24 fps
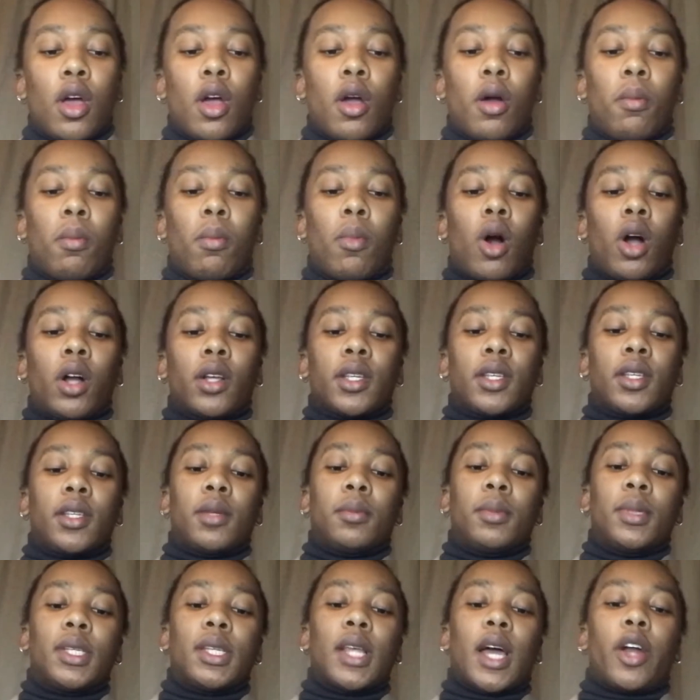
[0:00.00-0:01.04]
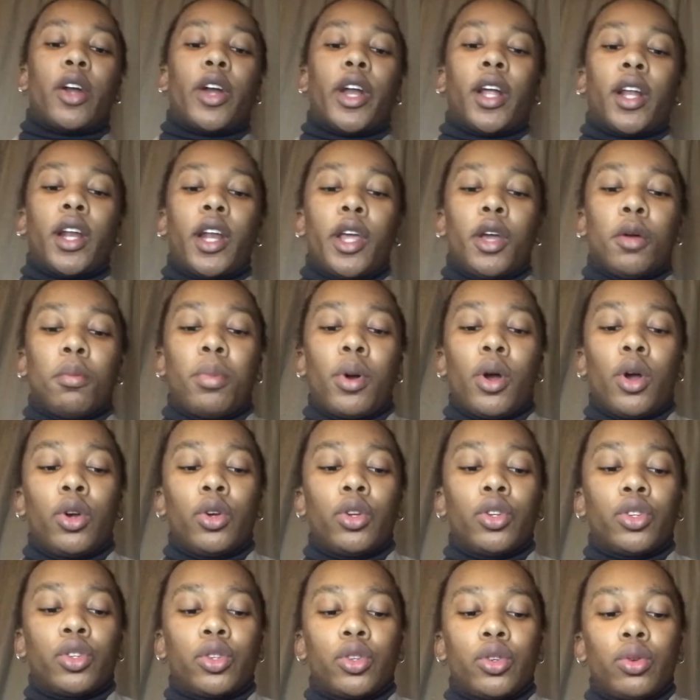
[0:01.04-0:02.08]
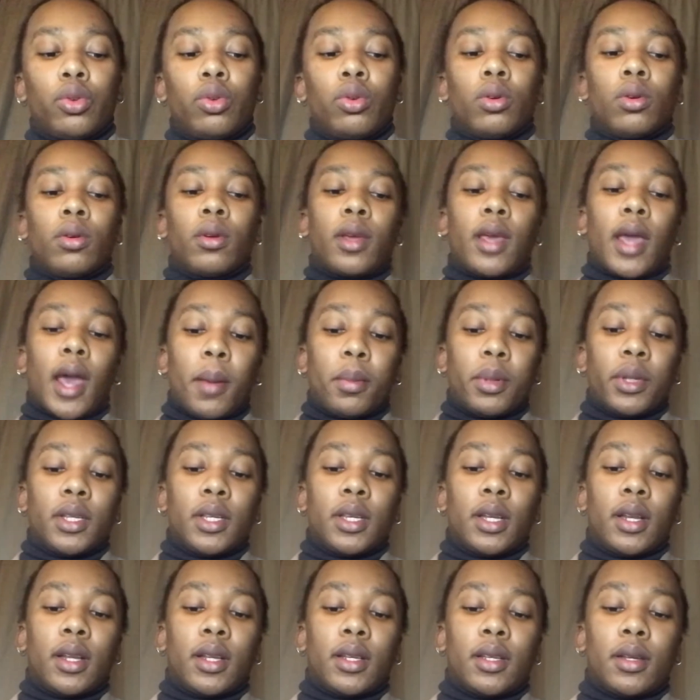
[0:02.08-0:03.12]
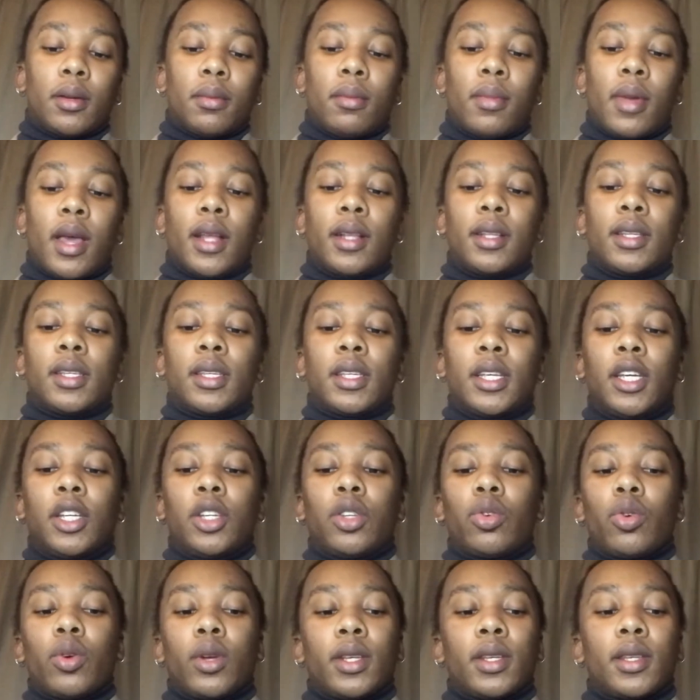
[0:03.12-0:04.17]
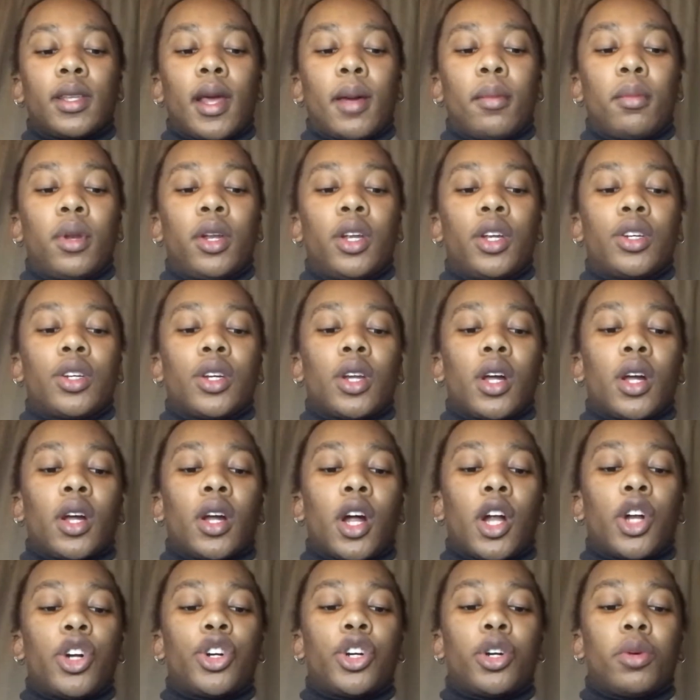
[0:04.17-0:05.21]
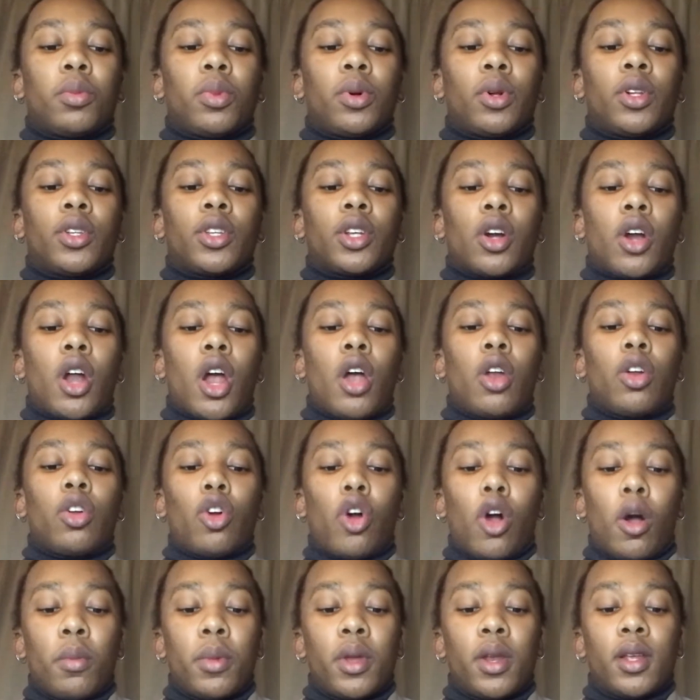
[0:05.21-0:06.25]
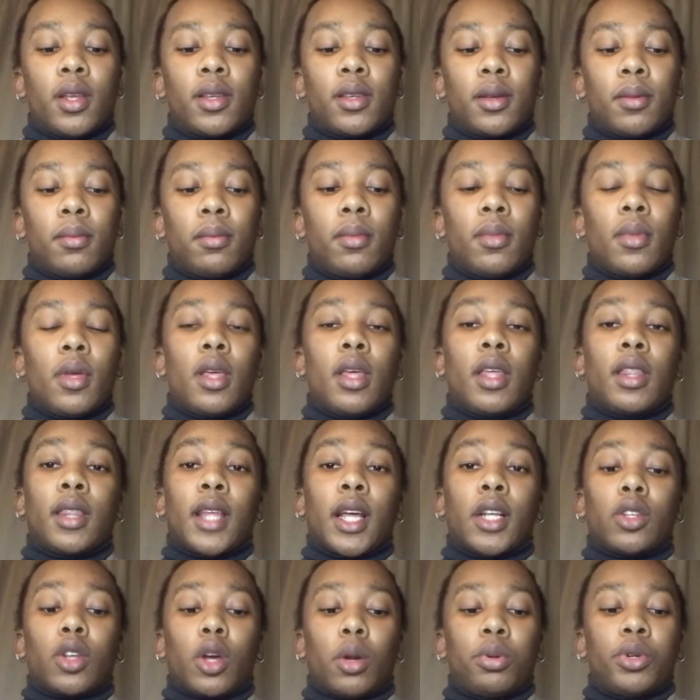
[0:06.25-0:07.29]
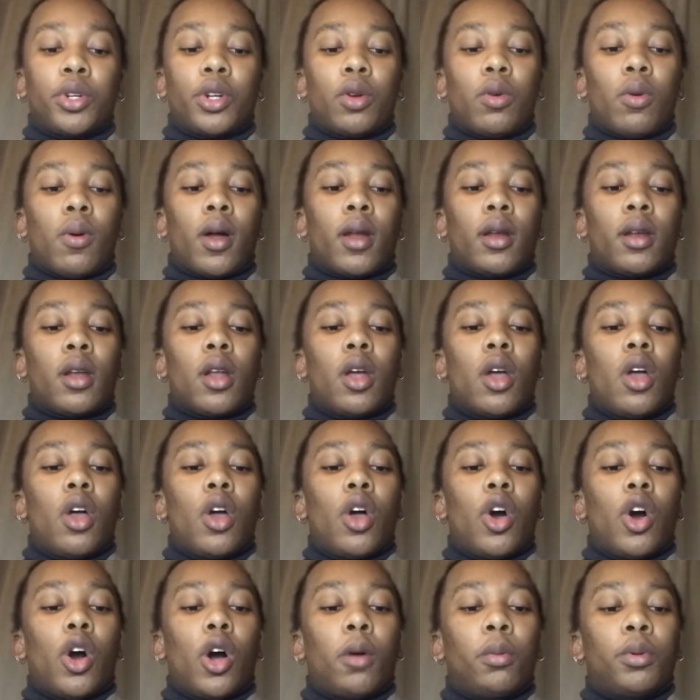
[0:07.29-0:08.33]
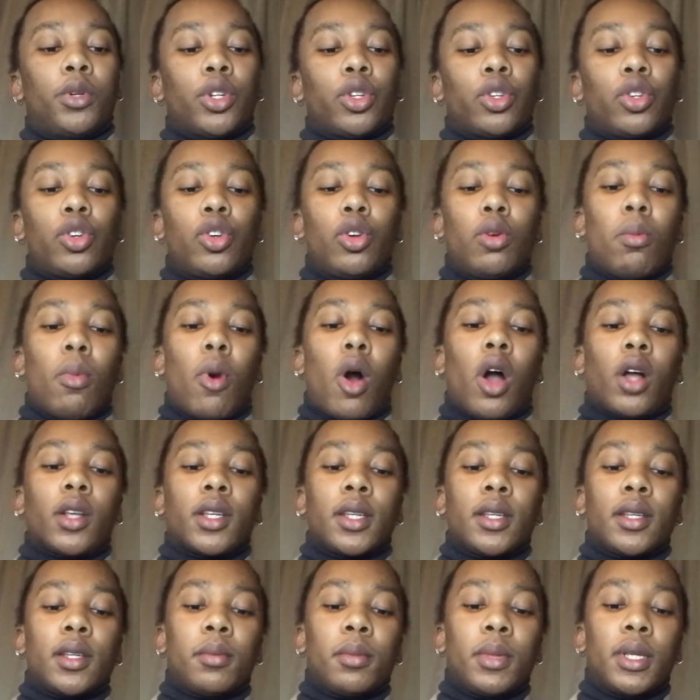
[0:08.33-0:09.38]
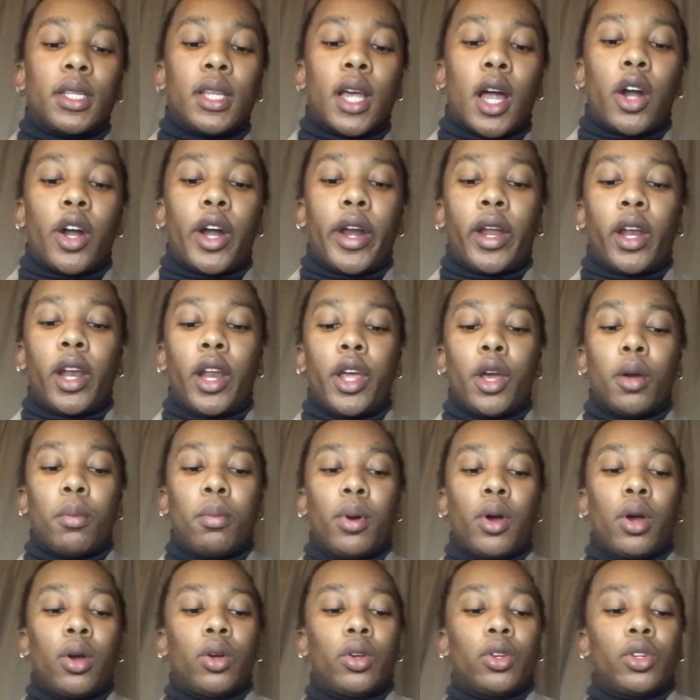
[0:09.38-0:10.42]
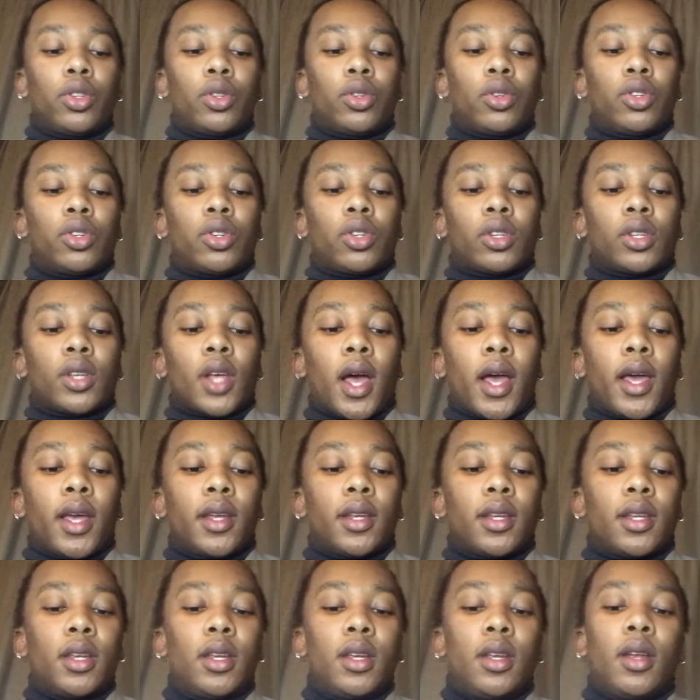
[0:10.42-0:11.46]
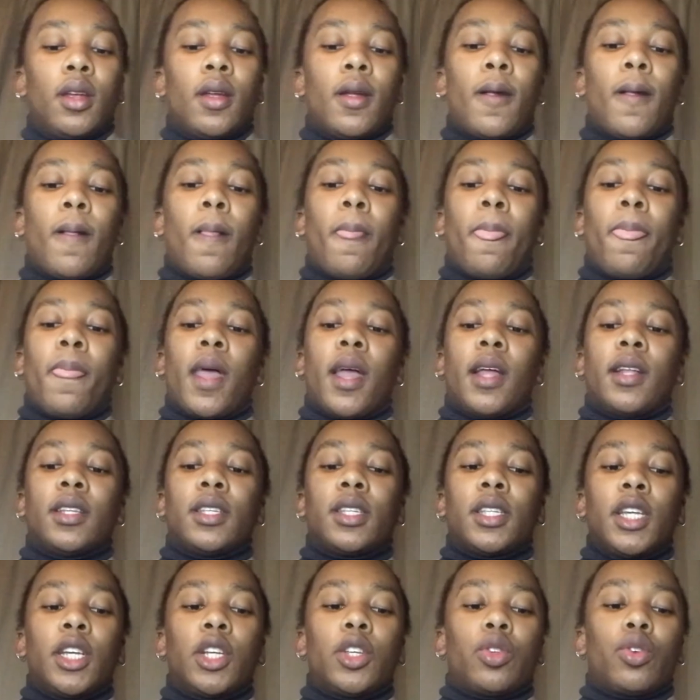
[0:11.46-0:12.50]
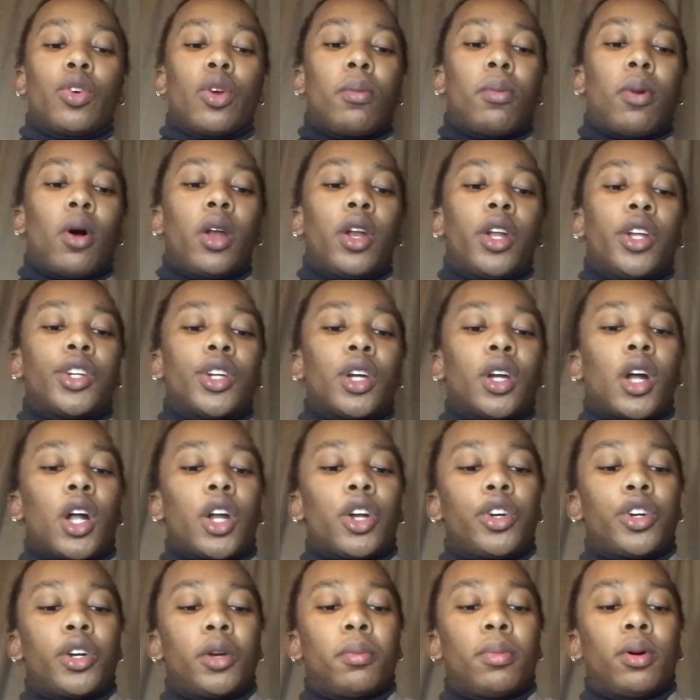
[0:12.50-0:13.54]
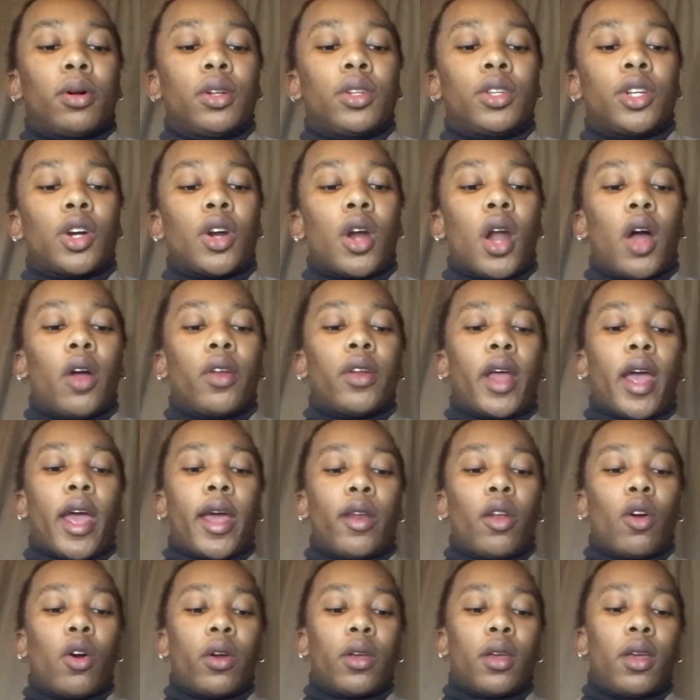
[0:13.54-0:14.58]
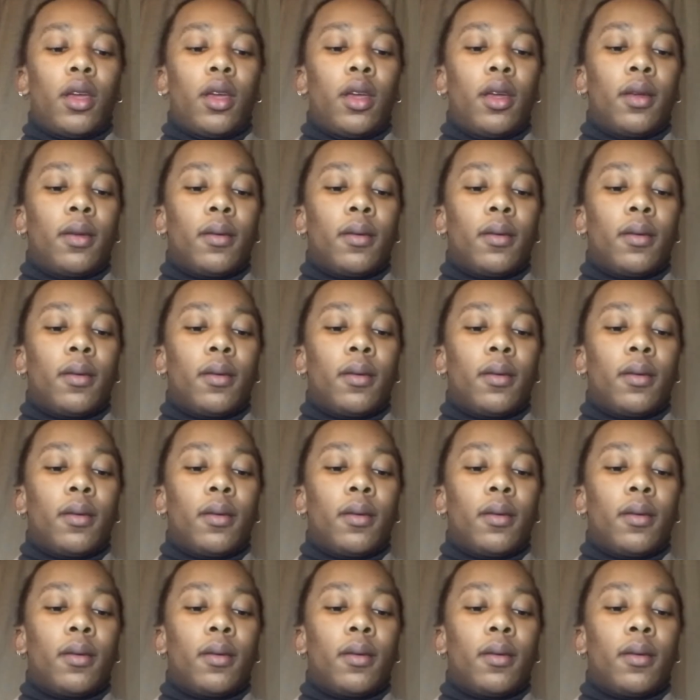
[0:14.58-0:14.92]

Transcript: Marxism is directly opposed to capitalism and seeks to establish a country built around communism. That's option 1. Option 2, Marxism is directly opposed to society and seeks to abolish a country built around anarchy.